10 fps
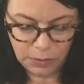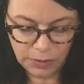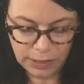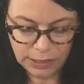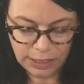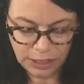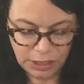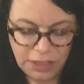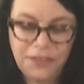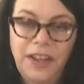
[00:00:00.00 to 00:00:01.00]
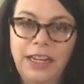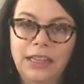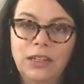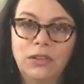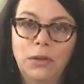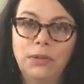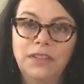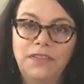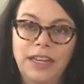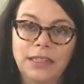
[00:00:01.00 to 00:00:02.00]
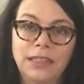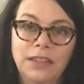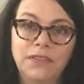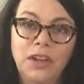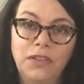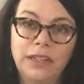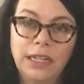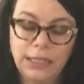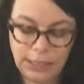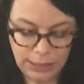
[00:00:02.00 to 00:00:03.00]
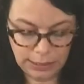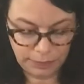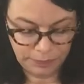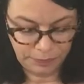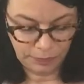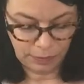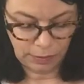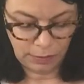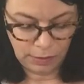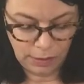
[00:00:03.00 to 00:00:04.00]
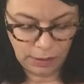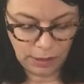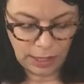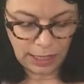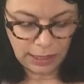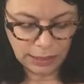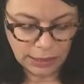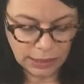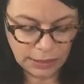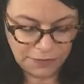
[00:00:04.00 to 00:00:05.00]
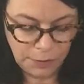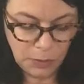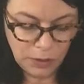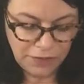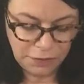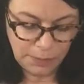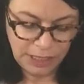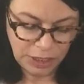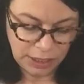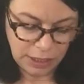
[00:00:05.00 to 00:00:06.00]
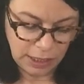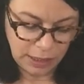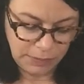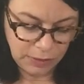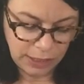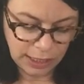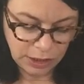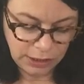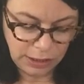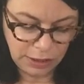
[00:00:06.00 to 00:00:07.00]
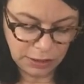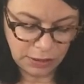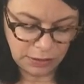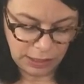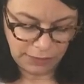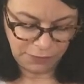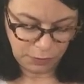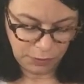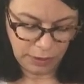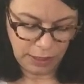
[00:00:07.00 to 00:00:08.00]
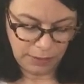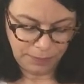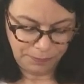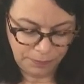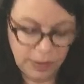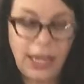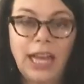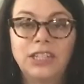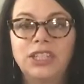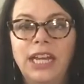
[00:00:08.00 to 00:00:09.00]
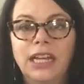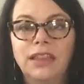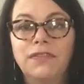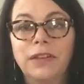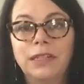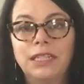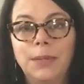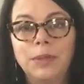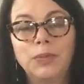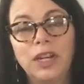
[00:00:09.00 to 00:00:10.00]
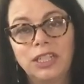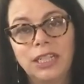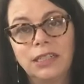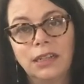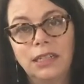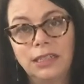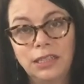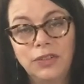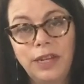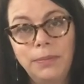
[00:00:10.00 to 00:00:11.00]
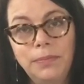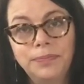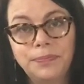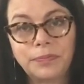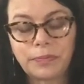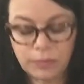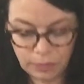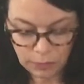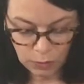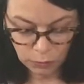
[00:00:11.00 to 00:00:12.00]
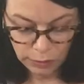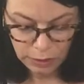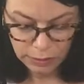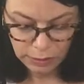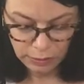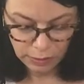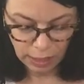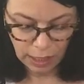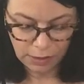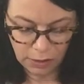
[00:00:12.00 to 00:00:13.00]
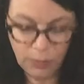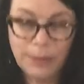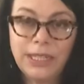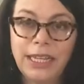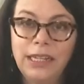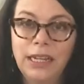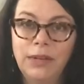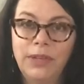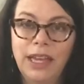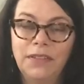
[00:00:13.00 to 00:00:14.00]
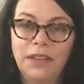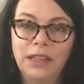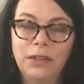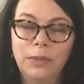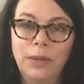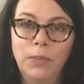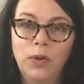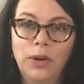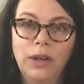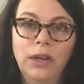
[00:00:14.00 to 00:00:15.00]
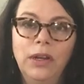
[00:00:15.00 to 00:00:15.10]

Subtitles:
organizations fighting the global effects of COVID-19. And for more information, you can actually look for hashtag the Front Steps Project on Instagram, or you can look on our website, and we have a little bit more